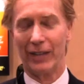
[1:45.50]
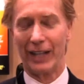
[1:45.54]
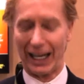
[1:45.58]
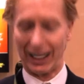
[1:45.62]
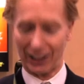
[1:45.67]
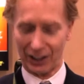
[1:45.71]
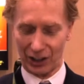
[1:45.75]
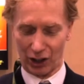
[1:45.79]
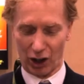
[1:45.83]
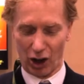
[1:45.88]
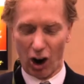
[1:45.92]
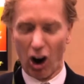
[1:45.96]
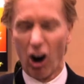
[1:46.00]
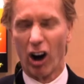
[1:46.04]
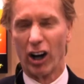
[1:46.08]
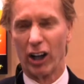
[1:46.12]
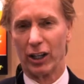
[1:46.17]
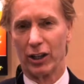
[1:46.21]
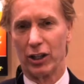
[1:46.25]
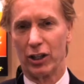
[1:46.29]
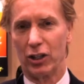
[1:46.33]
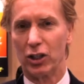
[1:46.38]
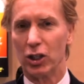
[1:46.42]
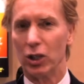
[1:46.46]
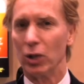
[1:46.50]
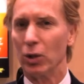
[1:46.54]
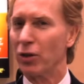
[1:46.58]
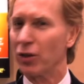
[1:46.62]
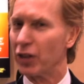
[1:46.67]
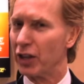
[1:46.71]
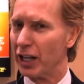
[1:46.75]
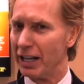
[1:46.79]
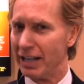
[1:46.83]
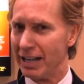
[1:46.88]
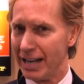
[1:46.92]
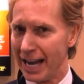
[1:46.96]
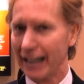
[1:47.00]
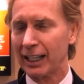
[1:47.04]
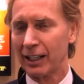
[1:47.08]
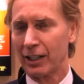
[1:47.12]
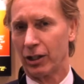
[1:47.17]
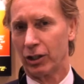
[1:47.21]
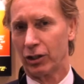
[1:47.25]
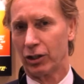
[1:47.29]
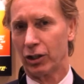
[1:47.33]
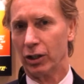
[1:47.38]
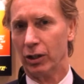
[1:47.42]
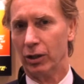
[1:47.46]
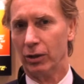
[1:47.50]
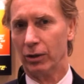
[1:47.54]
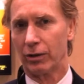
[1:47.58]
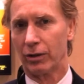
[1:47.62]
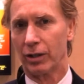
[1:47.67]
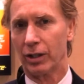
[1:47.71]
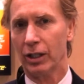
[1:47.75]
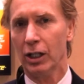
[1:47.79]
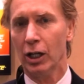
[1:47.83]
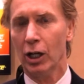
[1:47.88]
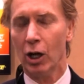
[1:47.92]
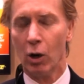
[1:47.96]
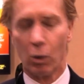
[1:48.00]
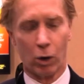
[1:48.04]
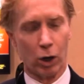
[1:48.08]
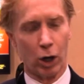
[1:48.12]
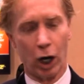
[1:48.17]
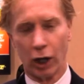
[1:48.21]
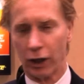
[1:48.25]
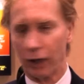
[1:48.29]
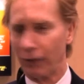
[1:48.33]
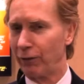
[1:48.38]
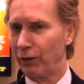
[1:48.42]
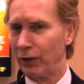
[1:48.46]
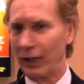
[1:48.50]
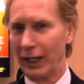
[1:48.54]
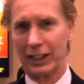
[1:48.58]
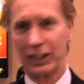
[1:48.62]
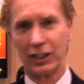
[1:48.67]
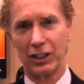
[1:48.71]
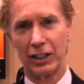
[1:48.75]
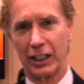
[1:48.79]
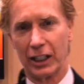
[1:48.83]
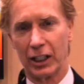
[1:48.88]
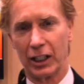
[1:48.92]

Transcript: That's the heart of the tooth, the neck of the tooth, where all the flexing